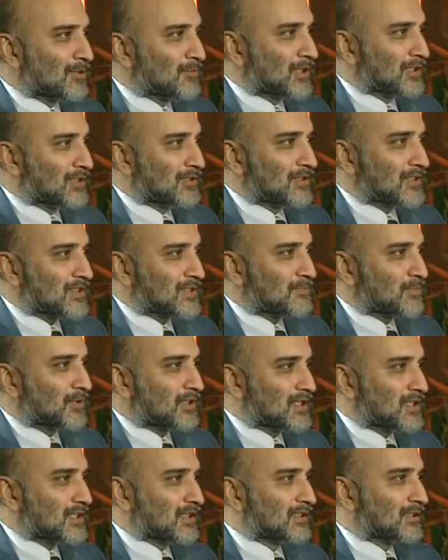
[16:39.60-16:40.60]
whether it's
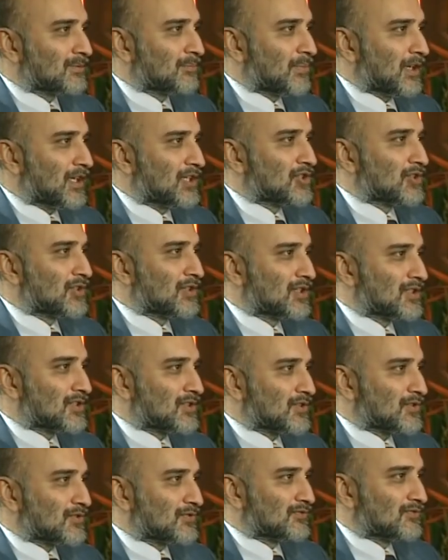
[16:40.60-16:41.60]
political
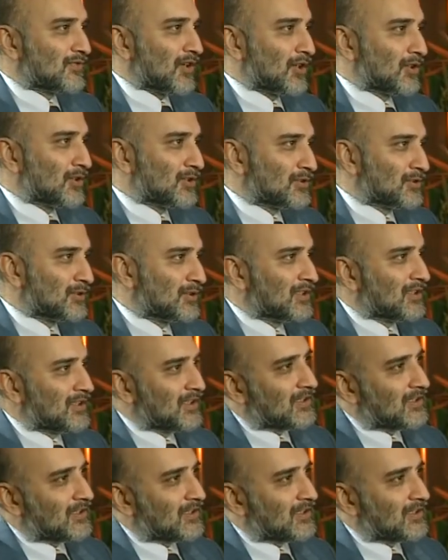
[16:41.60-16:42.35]
patronage to follow